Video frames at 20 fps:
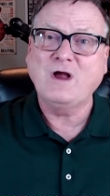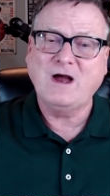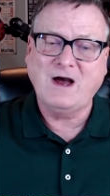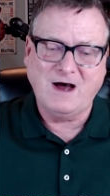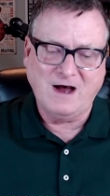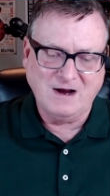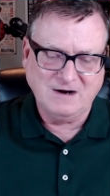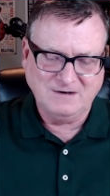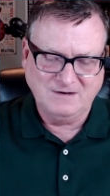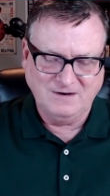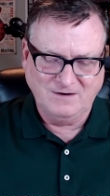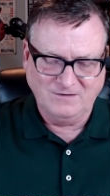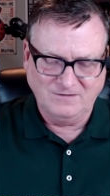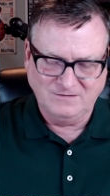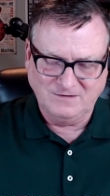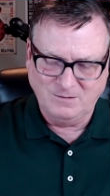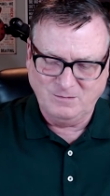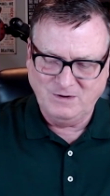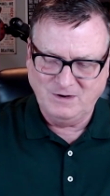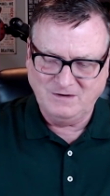
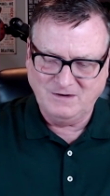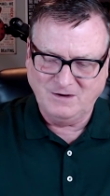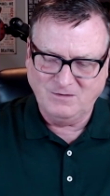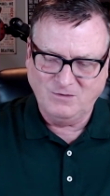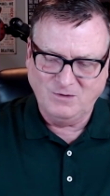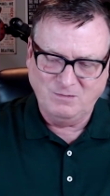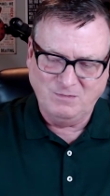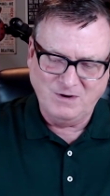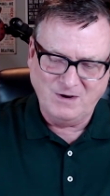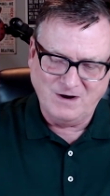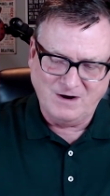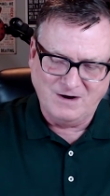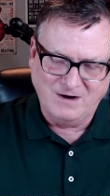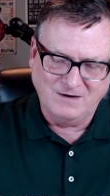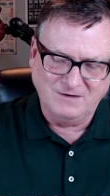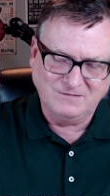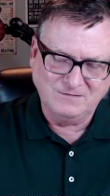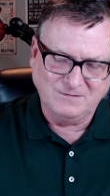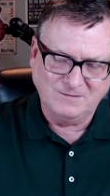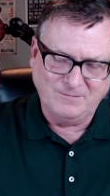cocktails. I bet that would be
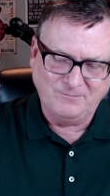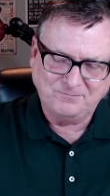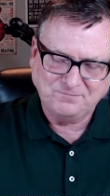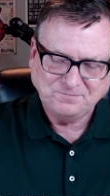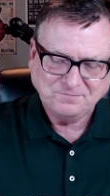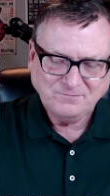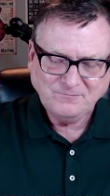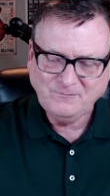awesome.